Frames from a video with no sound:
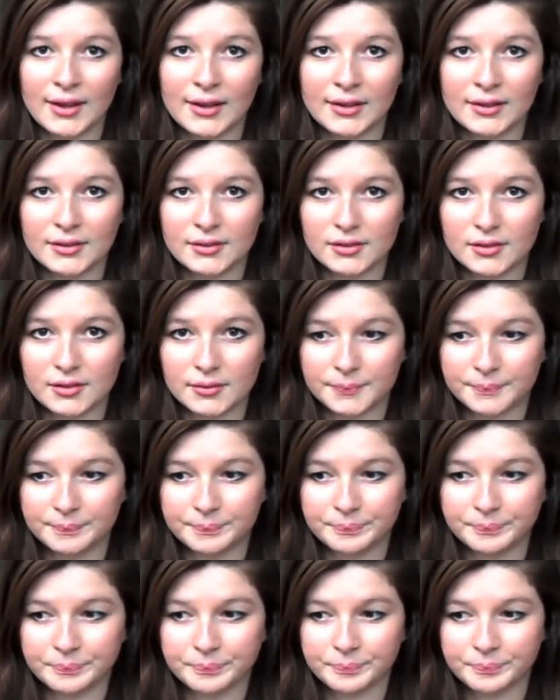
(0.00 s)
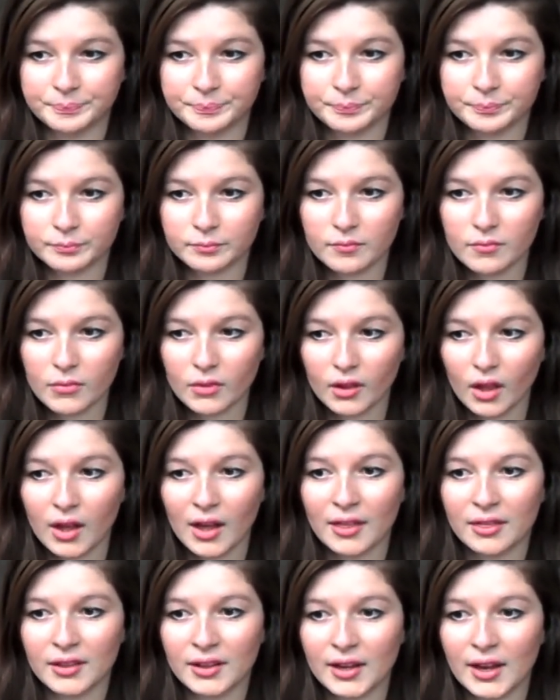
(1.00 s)
and
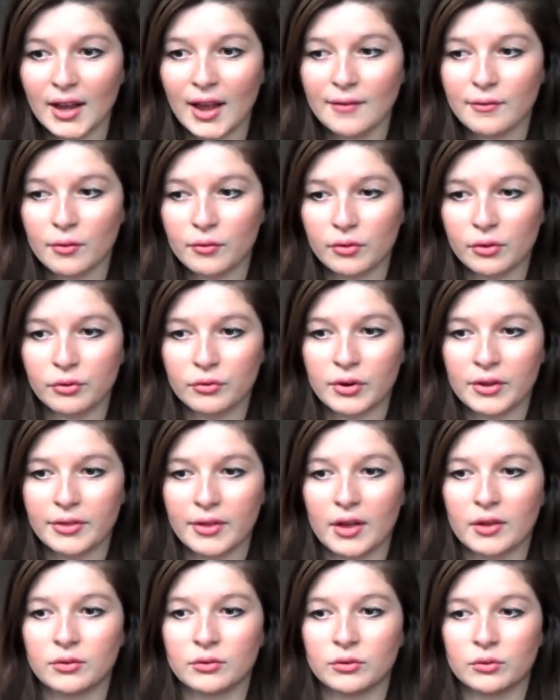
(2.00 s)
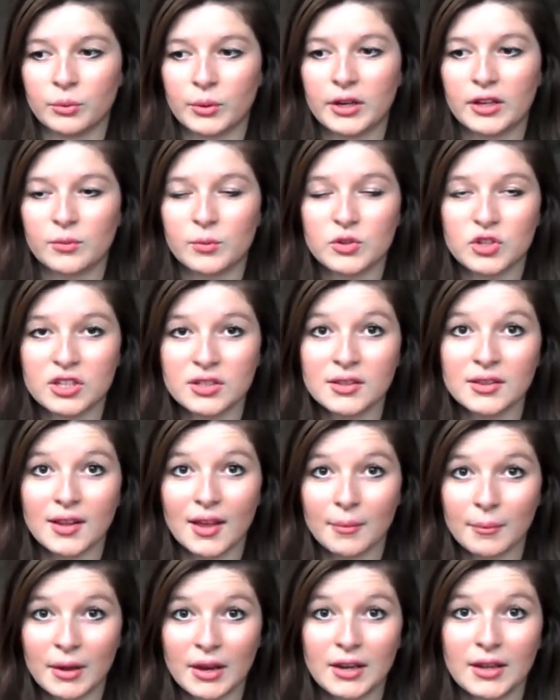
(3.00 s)
I think I have over 3,000 tweets, which isn't
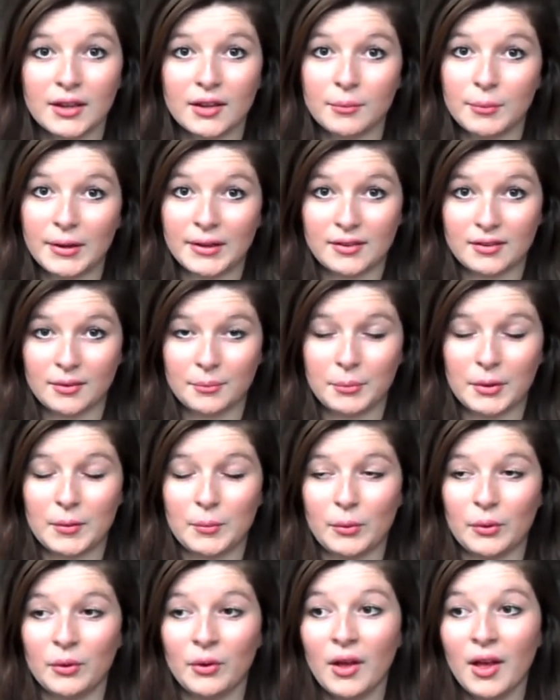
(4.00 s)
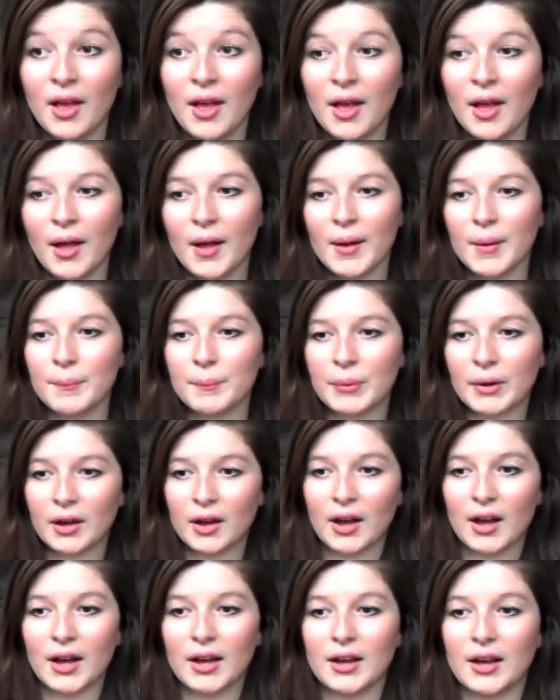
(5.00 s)
that many compared to some people,
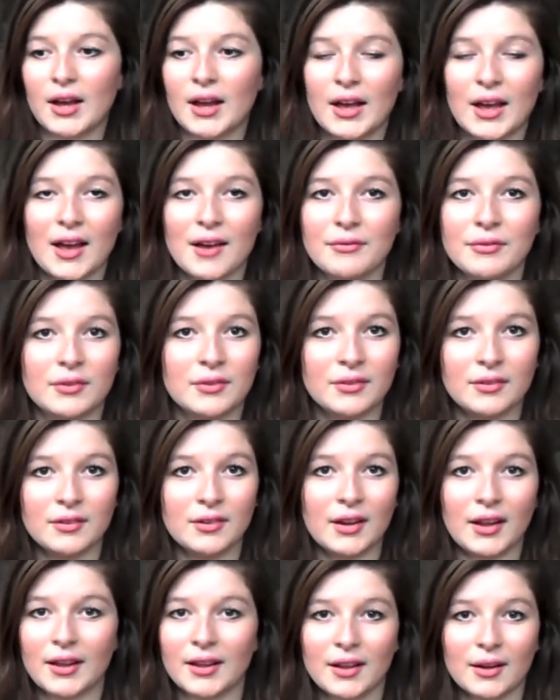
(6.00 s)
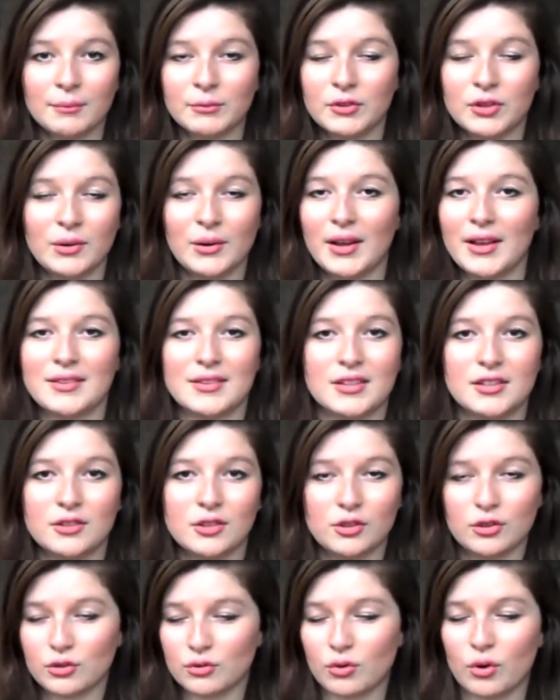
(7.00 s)
but I haven't, like, I'm too lazy
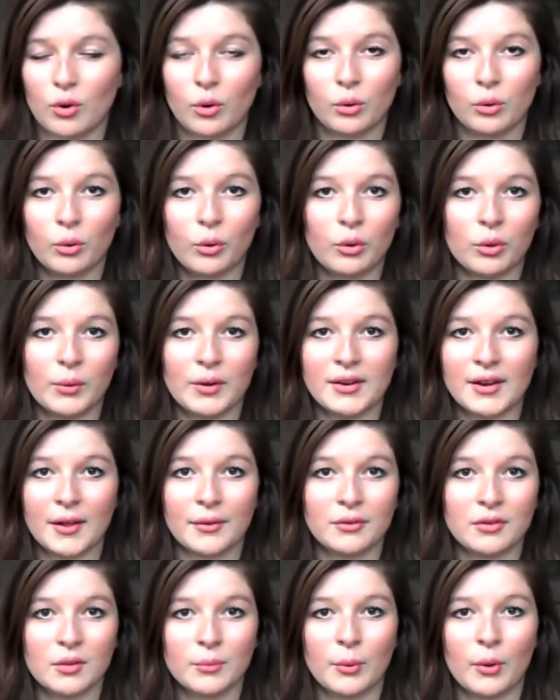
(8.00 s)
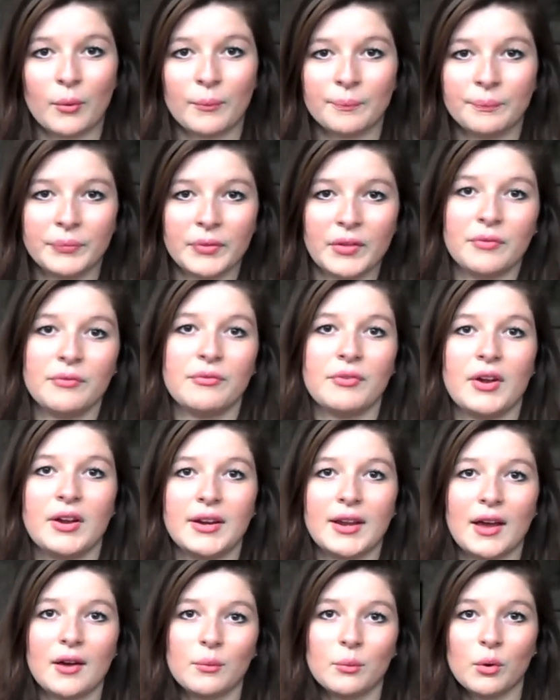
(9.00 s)
to scroll all the way down to the bottom and
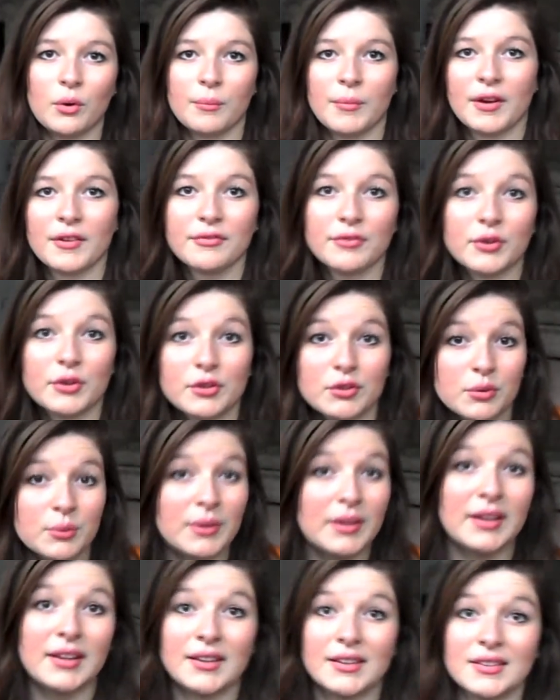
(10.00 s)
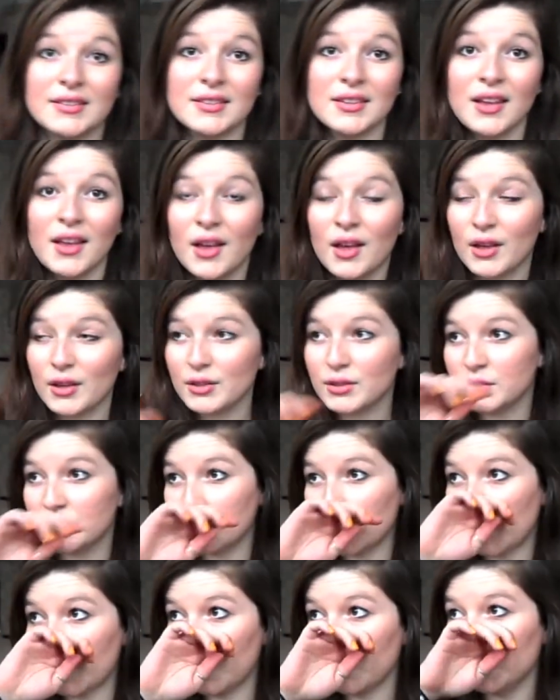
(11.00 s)
find out what my first tweet is.
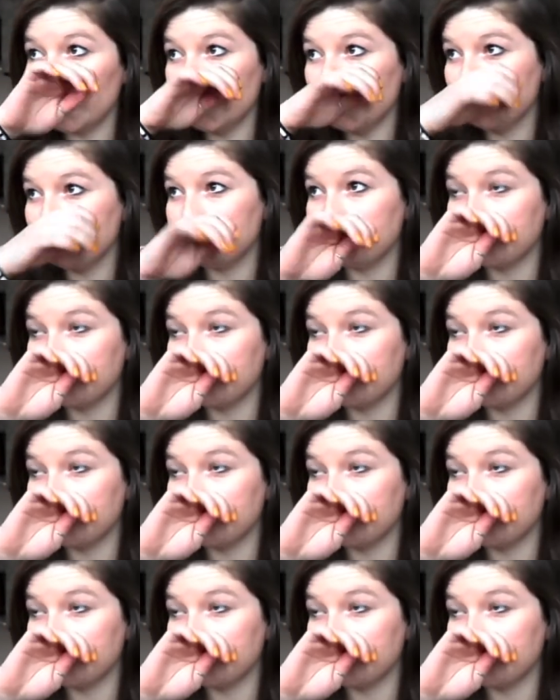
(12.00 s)
So